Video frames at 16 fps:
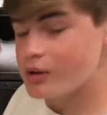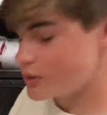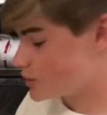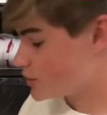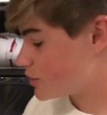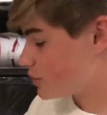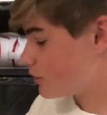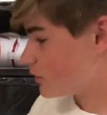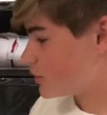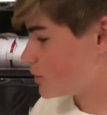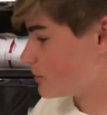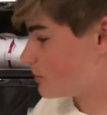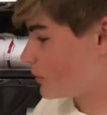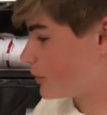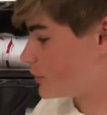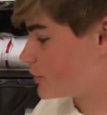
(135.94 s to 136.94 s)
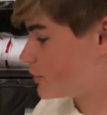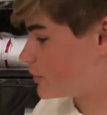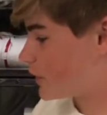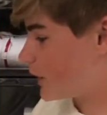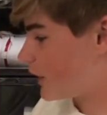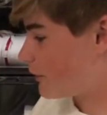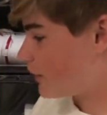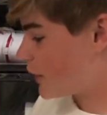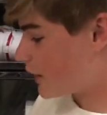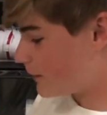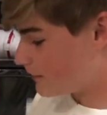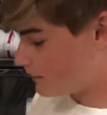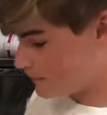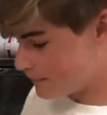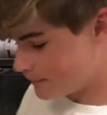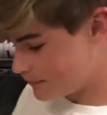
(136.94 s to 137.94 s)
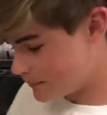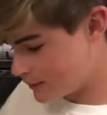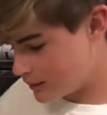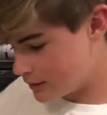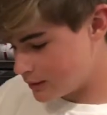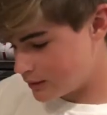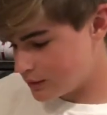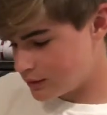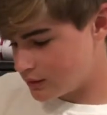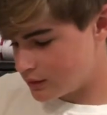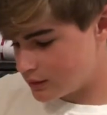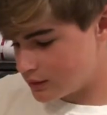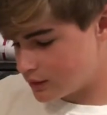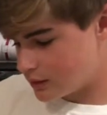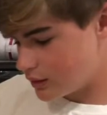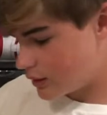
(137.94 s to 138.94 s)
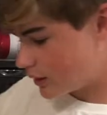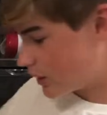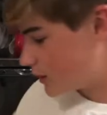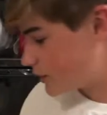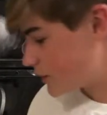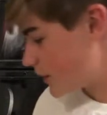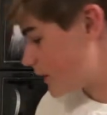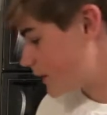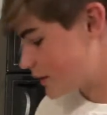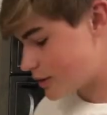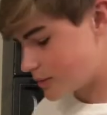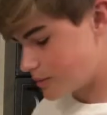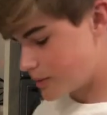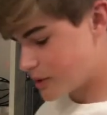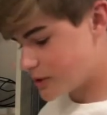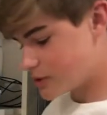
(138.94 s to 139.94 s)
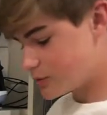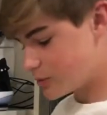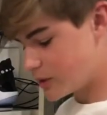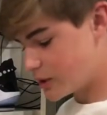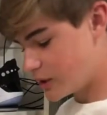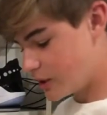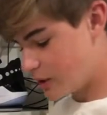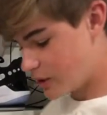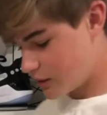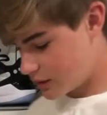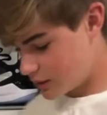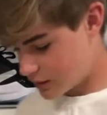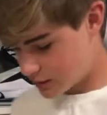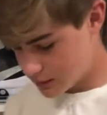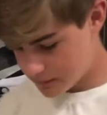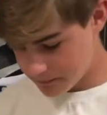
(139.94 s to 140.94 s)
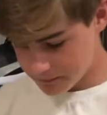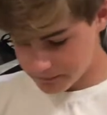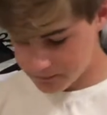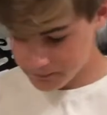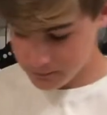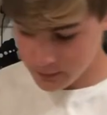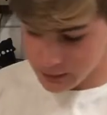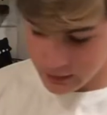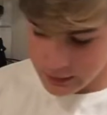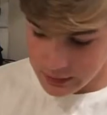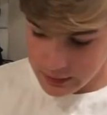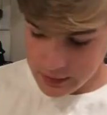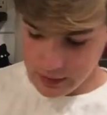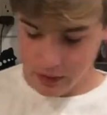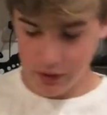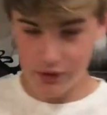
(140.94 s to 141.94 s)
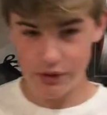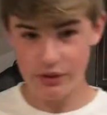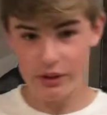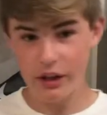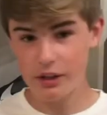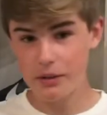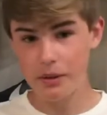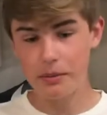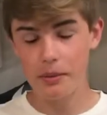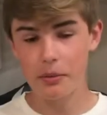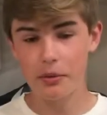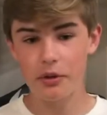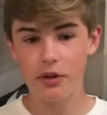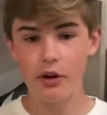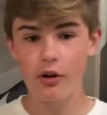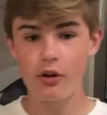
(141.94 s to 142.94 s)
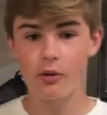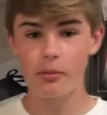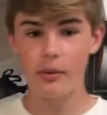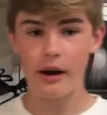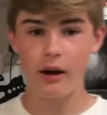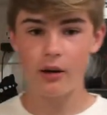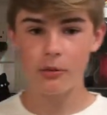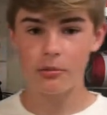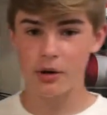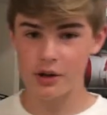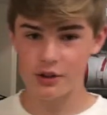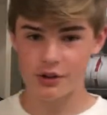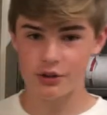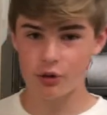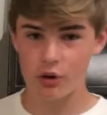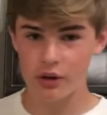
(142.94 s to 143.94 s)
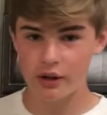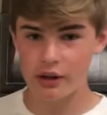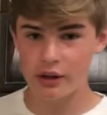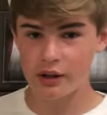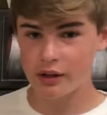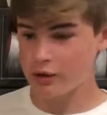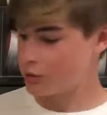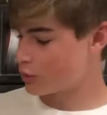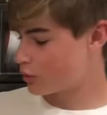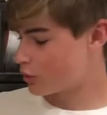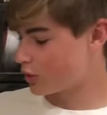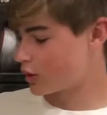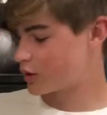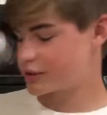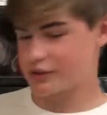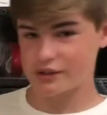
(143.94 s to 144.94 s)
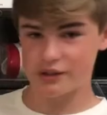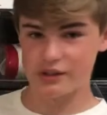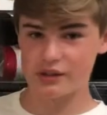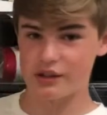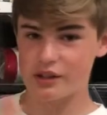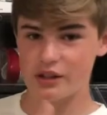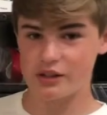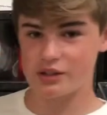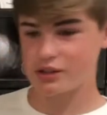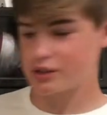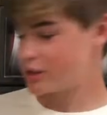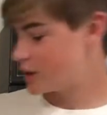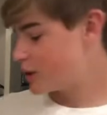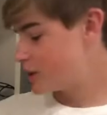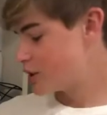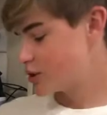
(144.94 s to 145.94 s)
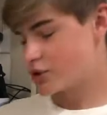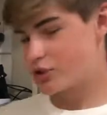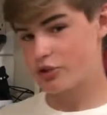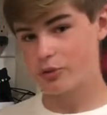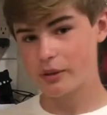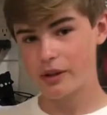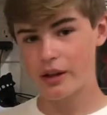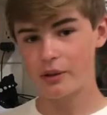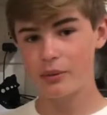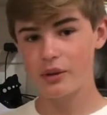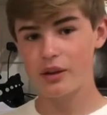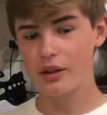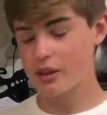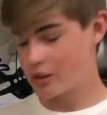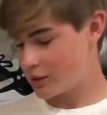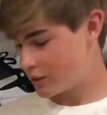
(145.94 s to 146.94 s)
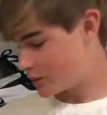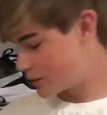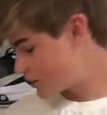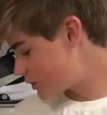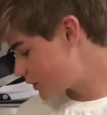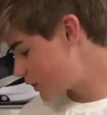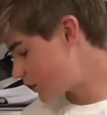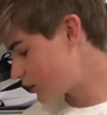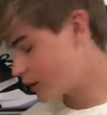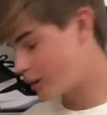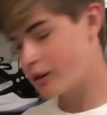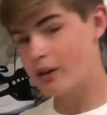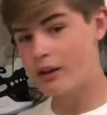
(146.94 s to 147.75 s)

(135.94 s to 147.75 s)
which is cool. So both shoes have that. So I think these are pretty sweet. And also, not too many people know about Project Oregon or just this shoe to begin with. So